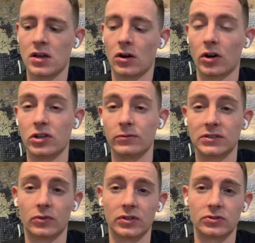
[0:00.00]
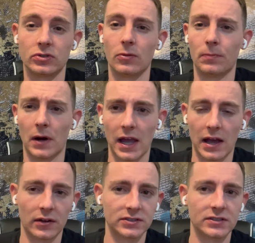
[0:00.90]
Are humans going to go buy
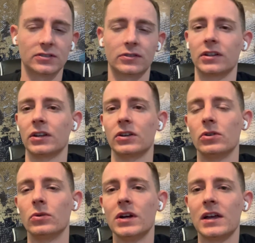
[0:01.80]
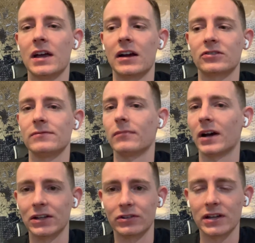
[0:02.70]
houses? Are they going to go actually
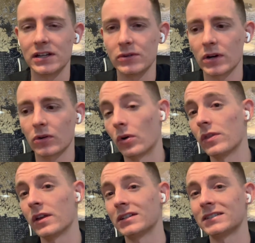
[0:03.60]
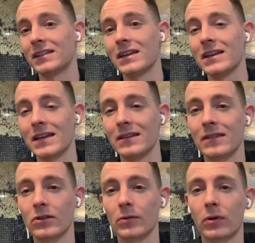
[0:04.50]
migrate anywhere? Or are they going to stay in
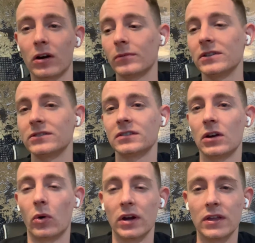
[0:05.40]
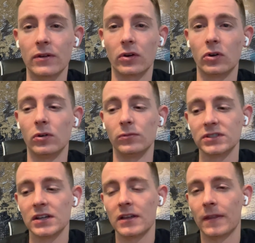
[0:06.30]
their apartments or in their
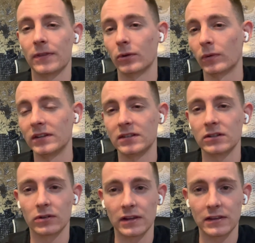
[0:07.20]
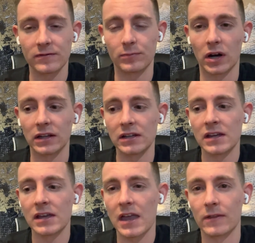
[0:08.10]
homes that they're renting or that they've bought,
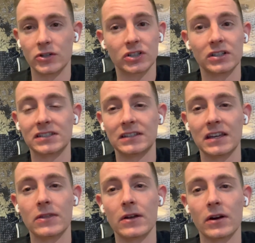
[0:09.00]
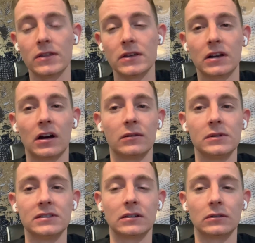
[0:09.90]
and they're just going to stay there, and the
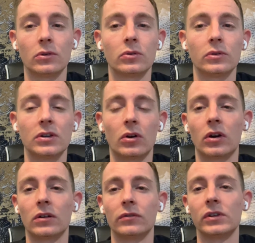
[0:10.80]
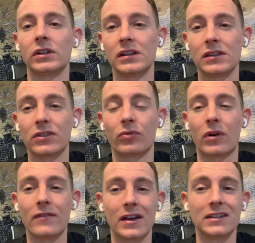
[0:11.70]
economies that are locally aren't really going to
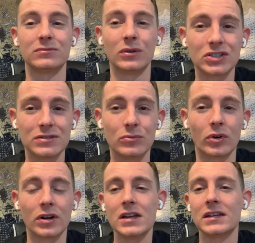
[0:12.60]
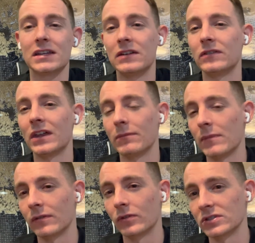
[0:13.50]
thrive as much anymore, given that
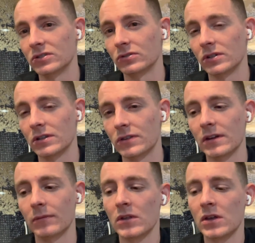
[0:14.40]
metaverse is already a thing?